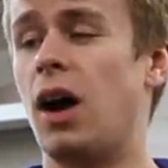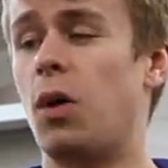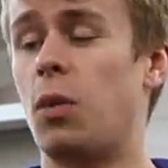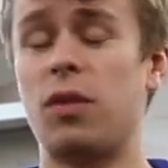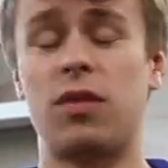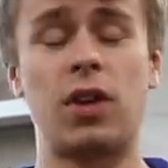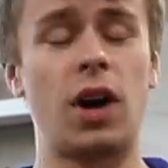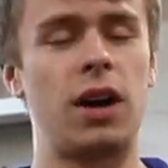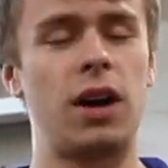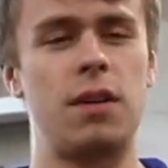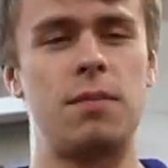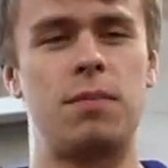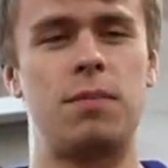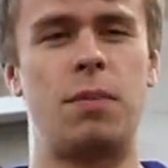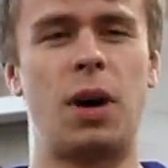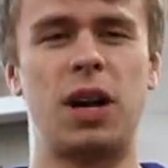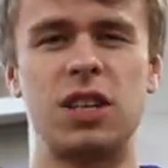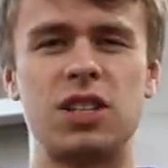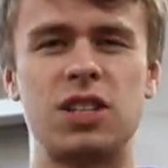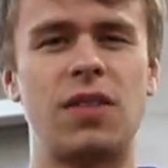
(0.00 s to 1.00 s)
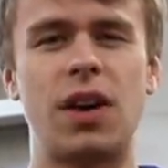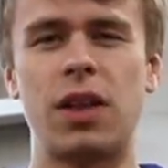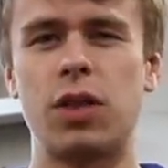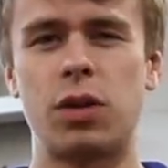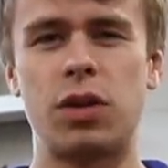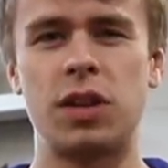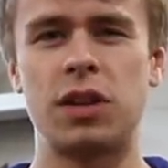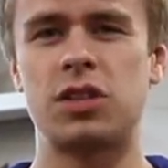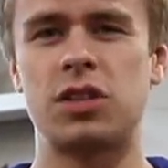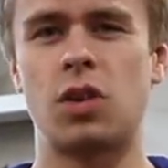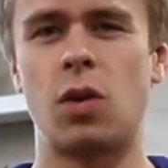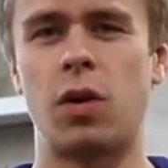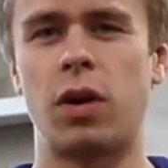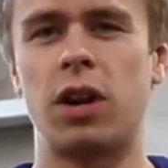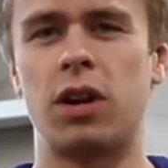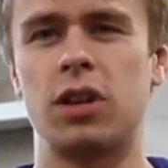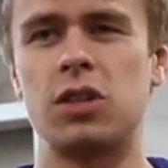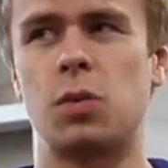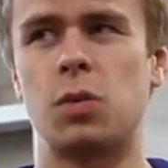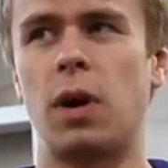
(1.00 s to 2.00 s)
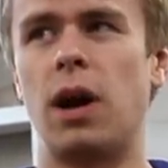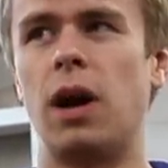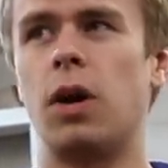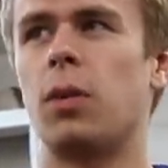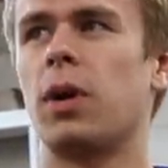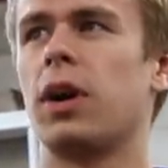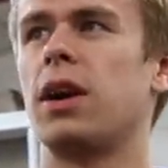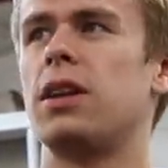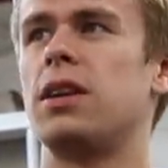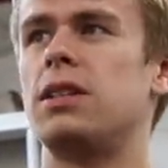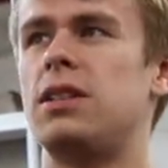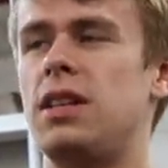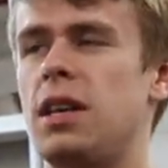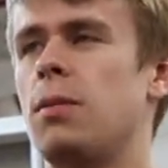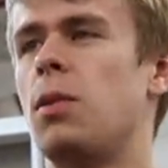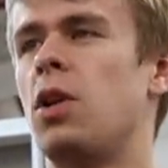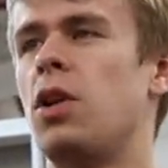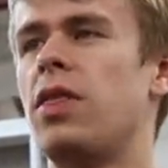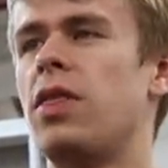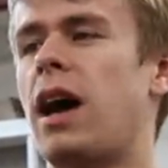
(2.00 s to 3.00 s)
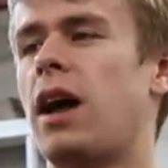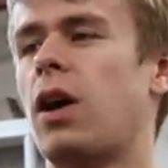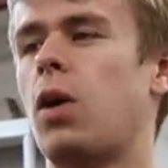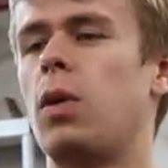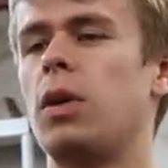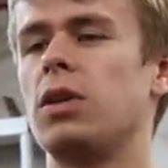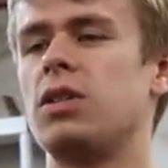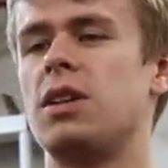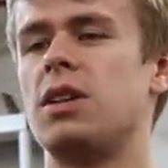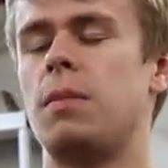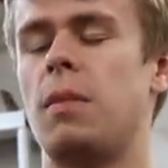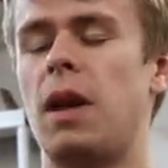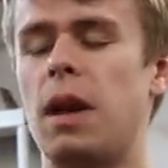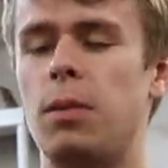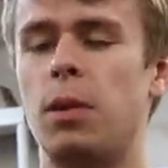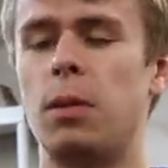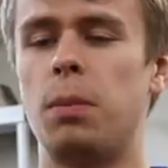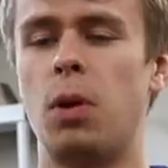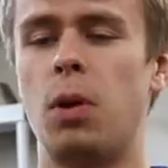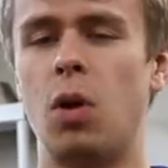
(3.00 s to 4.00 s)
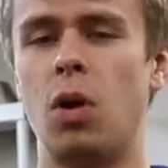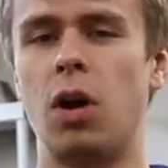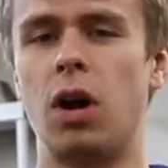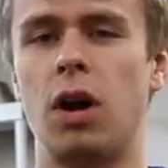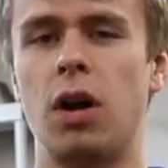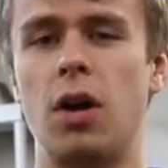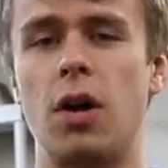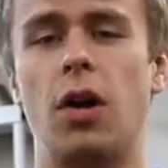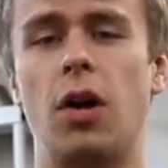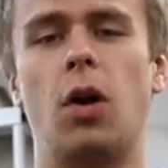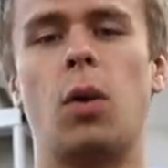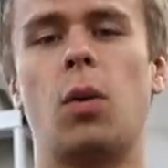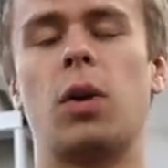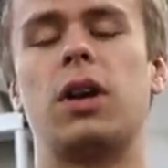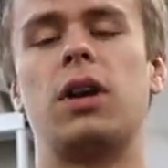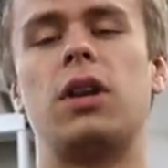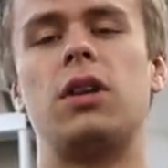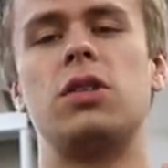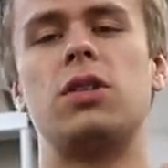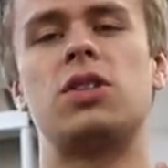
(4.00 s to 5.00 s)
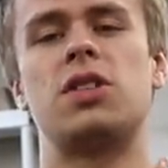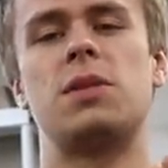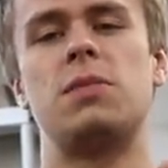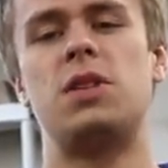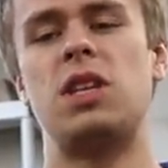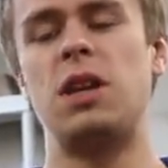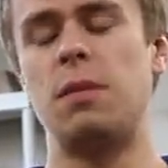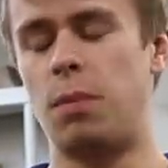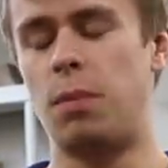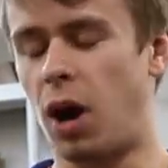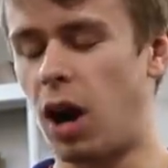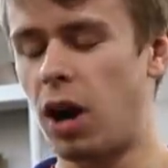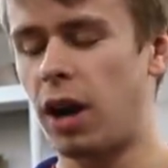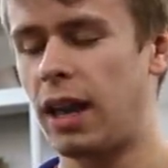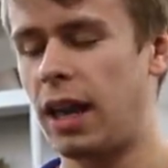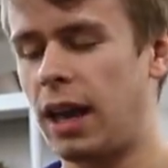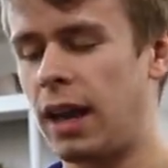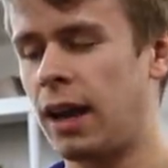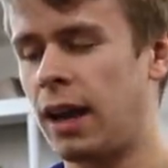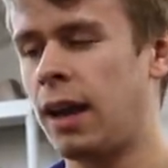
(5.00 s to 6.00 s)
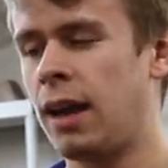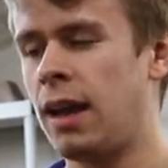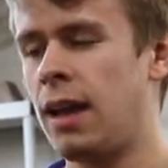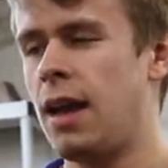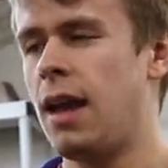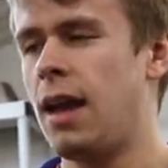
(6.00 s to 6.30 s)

We've got a bunch of other things going on as well. We're going to demold that quilted maple pour. We're going to do some debarking.